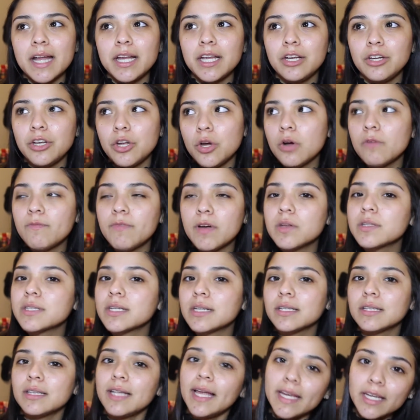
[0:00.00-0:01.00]
didn't know if I was
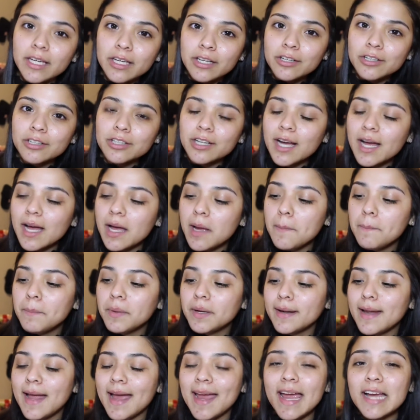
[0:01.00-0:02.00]
gonna like it or not,
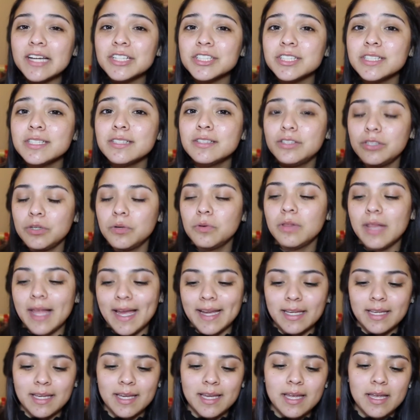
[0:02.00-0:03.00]
but I actually do
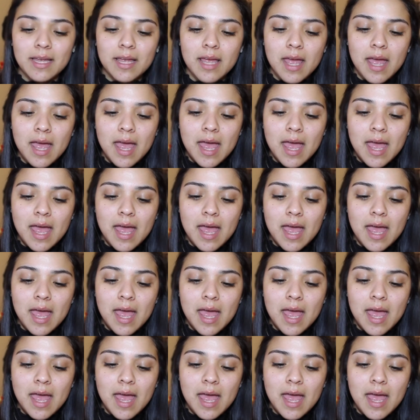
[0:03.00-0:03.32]
like it.